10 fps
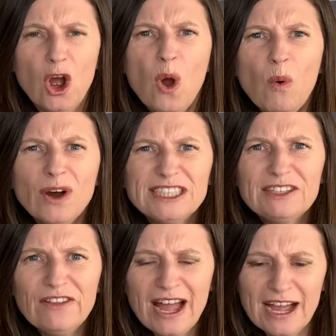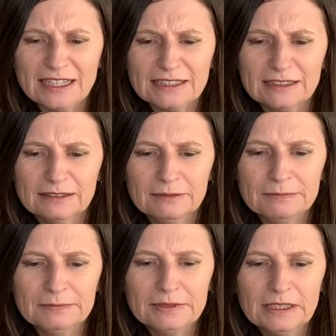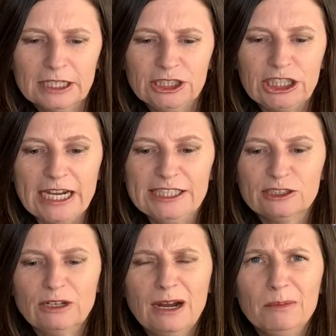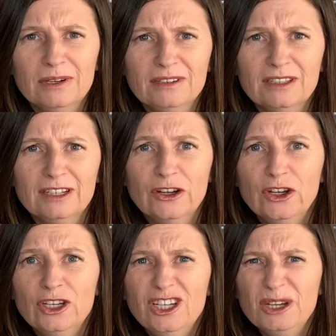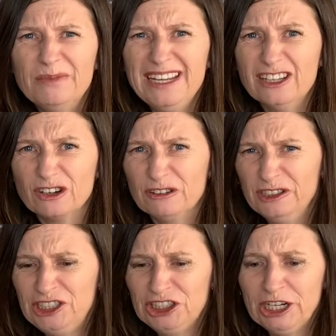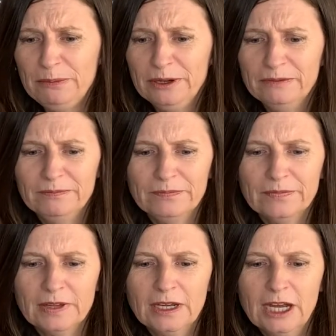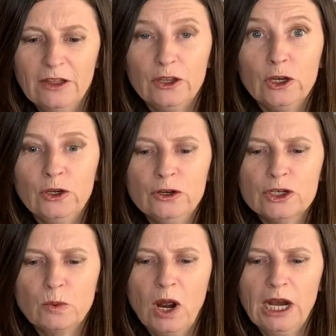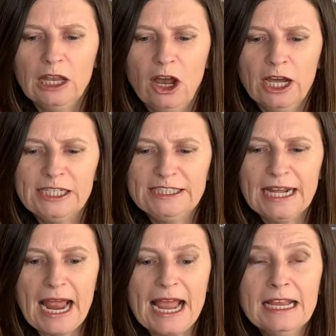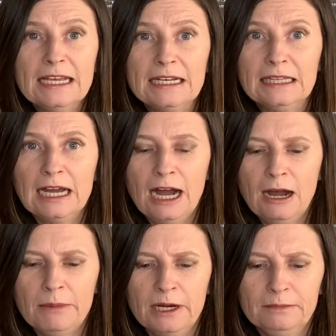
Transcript: "What's that?" Jay stood up. "You mean the cruise ship?" The huge white liner sat anchored in the harbour.